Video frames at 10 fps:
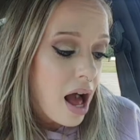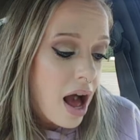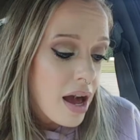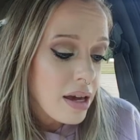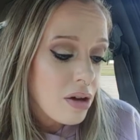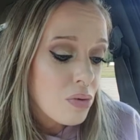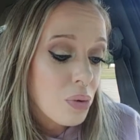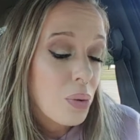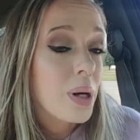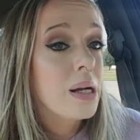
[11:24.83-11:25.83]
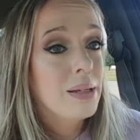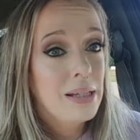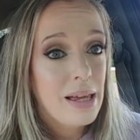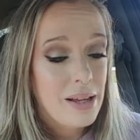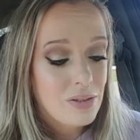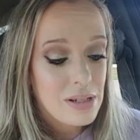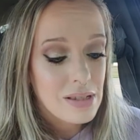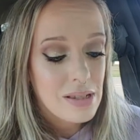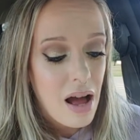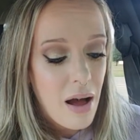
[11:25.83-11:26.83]
I really like
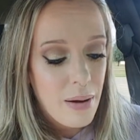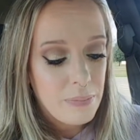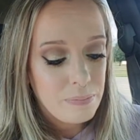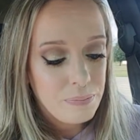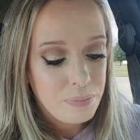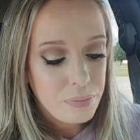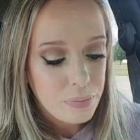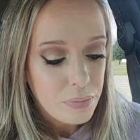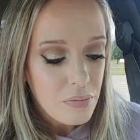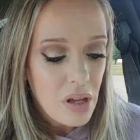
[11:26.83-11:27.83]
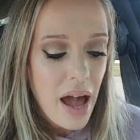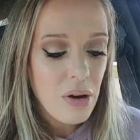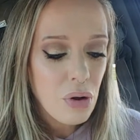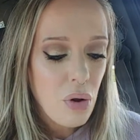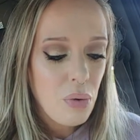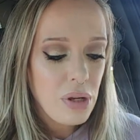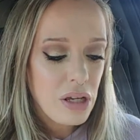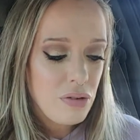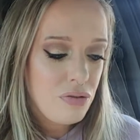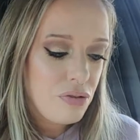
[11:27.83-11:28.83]
this. I don't know
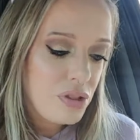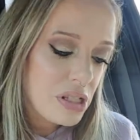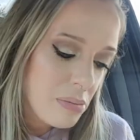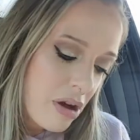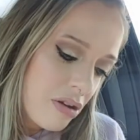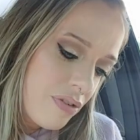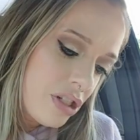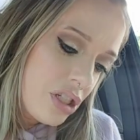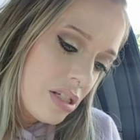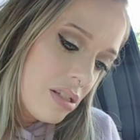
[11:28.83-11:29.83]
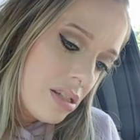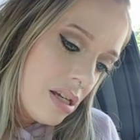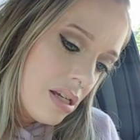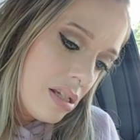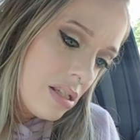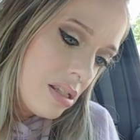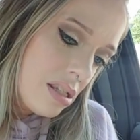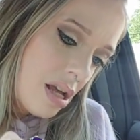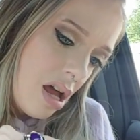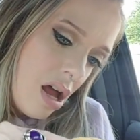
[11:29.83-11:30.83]
if this amount of veggies
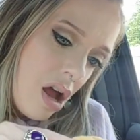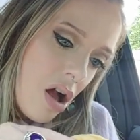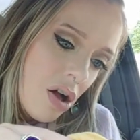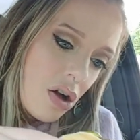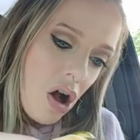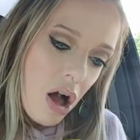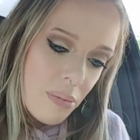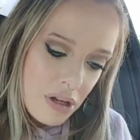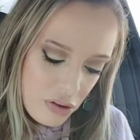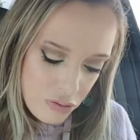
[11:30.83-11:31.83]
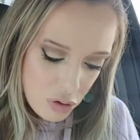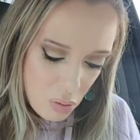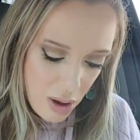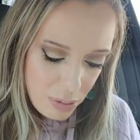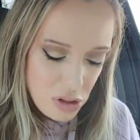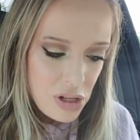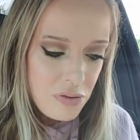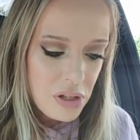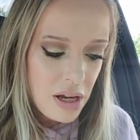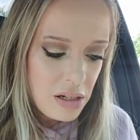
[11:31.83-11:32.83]
is common for Whoppers. I
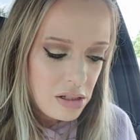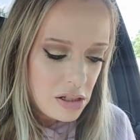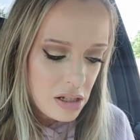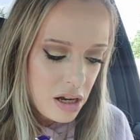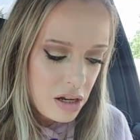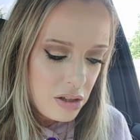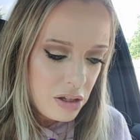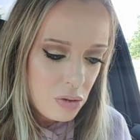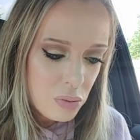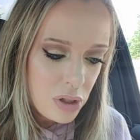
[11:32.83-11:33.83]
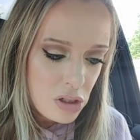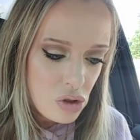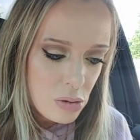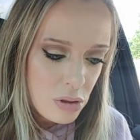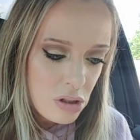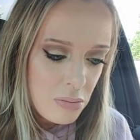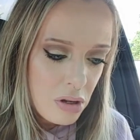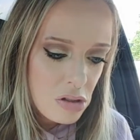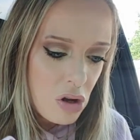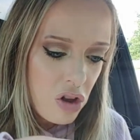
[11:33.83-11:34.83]
feel like I need to kind of like redistribute them
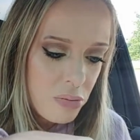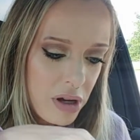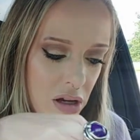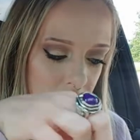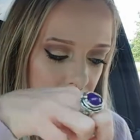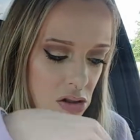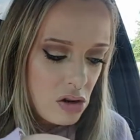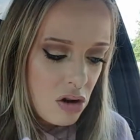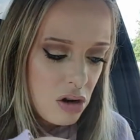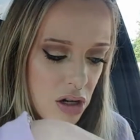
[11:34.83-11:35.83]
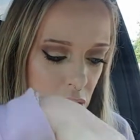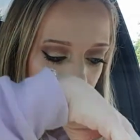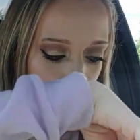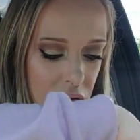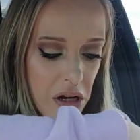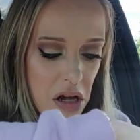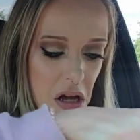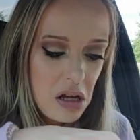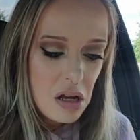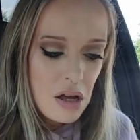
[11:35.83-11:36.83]
because all of my onions are in
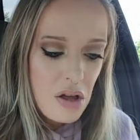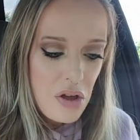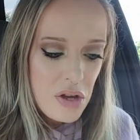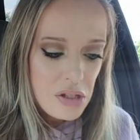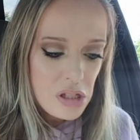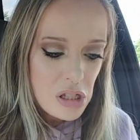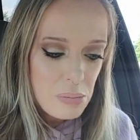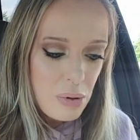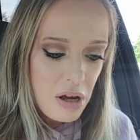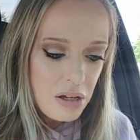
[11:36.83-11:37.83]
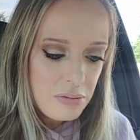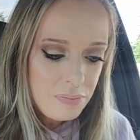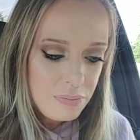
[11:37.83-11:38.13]
one spot.